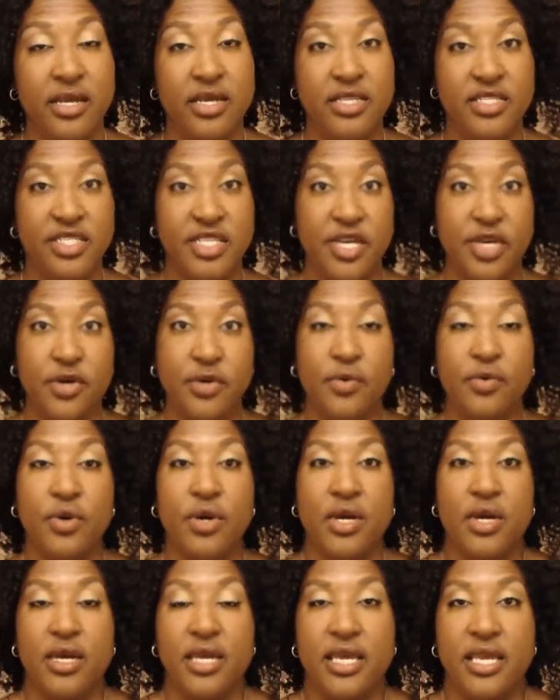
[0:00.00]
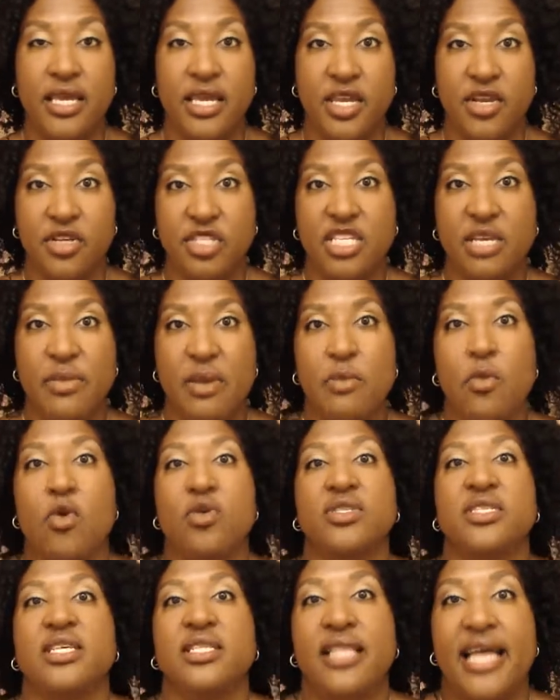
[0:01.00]
So you're just going to be
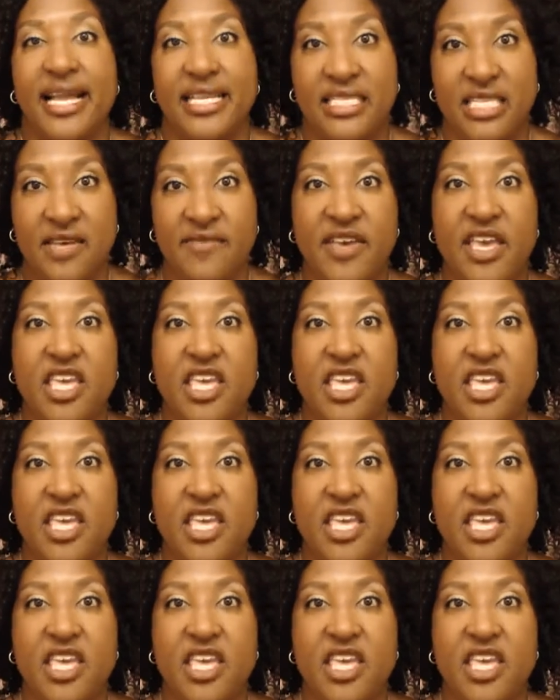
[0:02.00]
more selective,